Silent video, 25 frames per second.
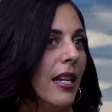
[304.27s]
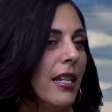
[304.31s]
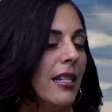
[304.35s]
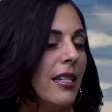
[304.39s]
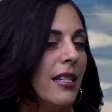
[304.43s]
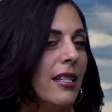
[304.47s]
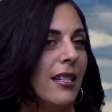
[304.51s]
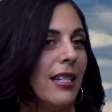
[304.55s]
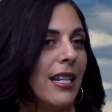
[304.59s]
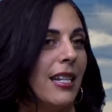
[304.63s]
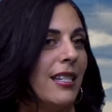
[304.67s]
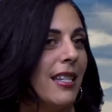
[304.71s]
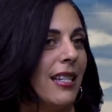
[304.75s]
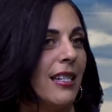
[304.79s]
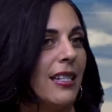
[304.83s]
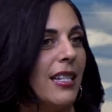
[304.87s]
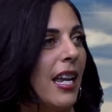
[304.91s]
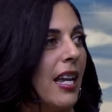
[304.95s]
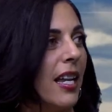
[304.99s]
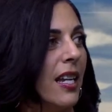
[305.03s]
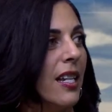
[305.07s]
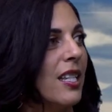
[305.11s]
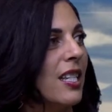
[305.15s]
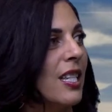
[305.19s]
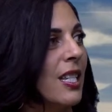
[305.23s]
it doesn't
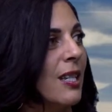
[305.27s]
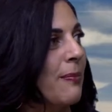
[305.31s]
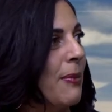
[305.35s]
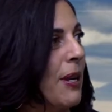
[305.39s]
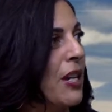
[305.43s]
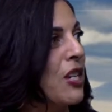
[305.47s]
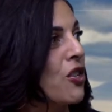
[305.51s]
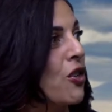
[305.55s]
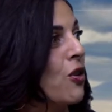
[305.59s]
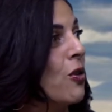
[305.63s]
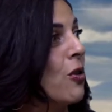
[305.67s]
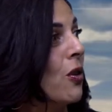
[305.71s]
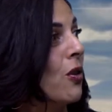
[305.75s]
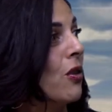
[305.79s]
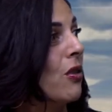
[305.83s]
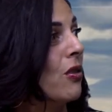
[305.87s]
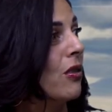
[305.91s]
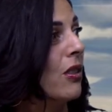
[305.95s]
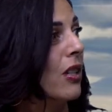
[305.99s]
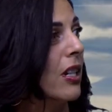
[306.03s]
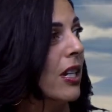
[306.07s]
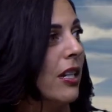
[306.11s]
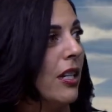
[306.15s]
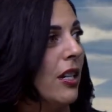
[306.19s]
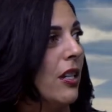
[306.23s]
take a
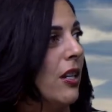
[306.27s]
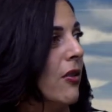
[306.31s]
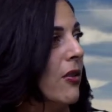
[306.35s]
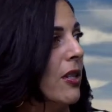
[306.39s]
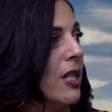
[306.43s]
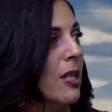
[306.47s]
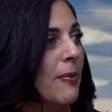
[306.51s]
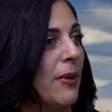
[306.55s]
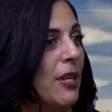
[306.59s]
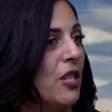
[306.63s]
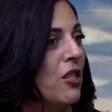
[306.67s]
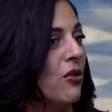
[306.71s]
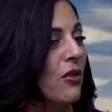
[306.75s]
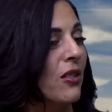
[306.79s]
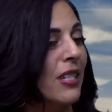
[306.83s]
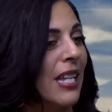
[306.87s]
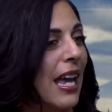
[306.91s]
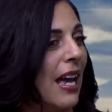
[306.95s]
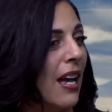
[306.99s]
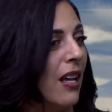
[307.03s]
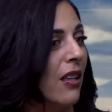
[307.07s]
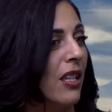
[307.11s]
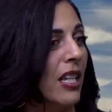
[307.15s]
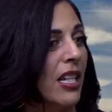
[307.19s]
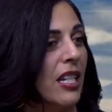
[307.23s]
special uh, you know a special
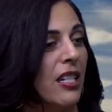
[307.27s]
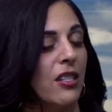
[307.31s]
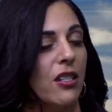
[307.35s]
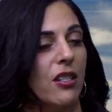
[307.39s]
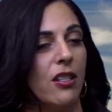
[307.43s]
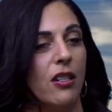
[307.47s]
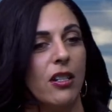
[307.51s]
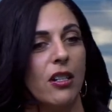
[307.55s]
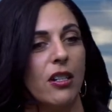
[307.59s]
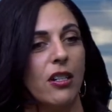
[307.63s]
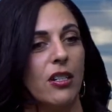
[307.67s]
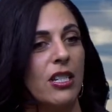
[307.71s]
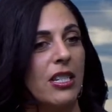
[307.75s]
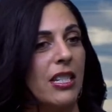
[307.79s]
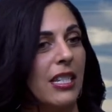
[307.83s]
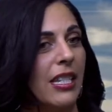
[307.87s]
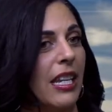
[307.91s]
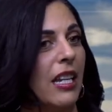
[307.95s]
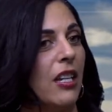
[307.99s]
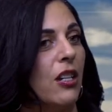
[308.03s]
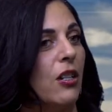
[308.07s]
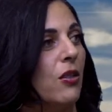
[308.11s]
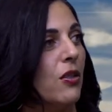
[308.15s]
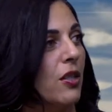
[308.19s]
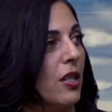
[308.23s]
talent or
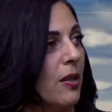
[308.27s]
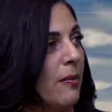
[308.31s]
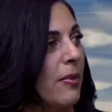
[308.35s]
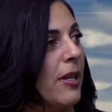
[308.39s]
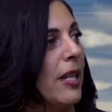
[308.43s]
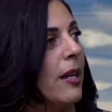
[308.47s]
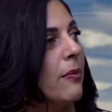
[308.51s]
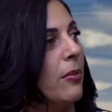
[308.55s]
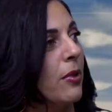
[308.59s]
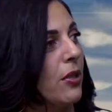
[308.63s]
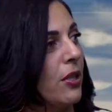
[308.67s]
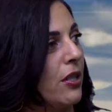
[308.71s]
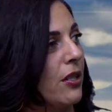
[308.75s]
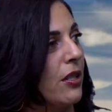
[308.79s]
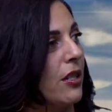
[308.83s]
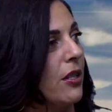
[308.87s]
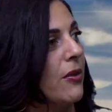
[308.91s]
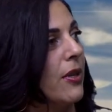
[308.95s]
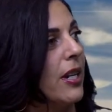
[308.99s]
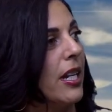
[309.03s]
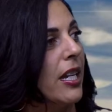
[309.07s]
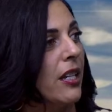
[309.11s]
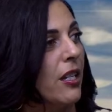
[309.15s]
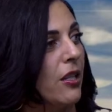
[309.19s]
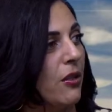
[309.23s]
skill to be able to do
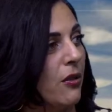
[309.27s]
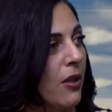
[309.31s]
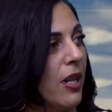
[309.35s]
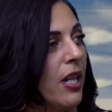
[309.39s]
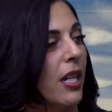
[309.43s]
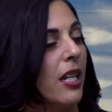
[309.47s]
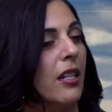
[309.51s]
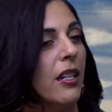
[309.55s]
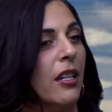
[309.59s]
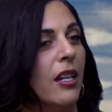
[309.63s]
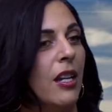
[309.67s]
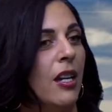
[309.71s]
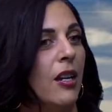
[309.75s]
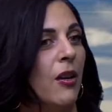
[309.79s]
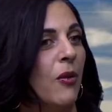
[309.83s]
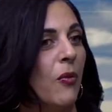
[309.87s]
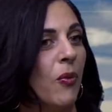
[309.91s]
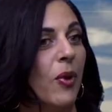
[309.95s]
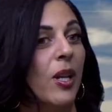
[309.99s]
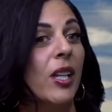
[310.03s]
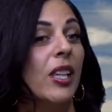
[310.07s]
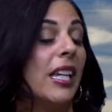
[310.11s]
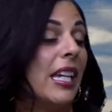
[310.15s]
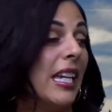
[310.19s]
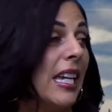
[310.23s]
it you can
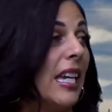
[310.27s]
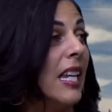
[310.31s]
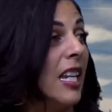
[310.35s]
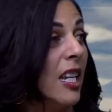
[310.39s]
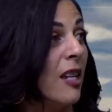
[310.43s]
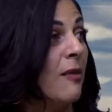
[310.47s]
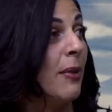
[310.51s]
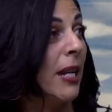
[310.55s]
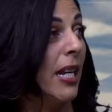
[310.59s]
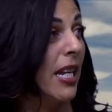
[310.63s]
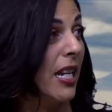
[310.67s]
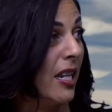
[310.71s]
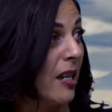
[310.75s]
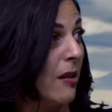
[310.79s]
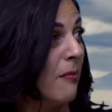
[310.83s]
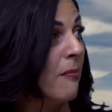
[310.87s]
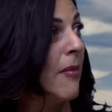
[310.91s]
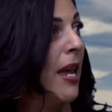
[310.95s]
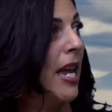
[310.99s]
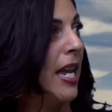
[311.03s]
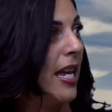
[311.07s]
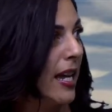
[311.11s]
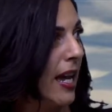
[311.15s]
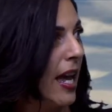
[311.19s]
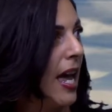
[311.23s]
really anybody can
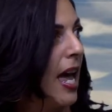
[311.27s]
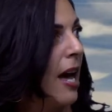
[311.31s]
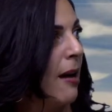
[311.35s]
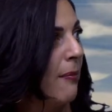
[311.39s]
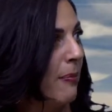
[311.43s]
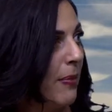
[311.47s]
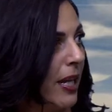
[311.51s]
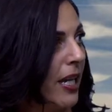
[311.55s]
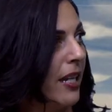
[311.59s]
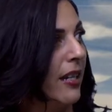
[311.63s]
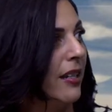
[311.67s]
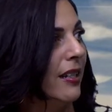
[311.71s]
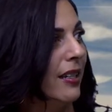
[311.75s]
make it happen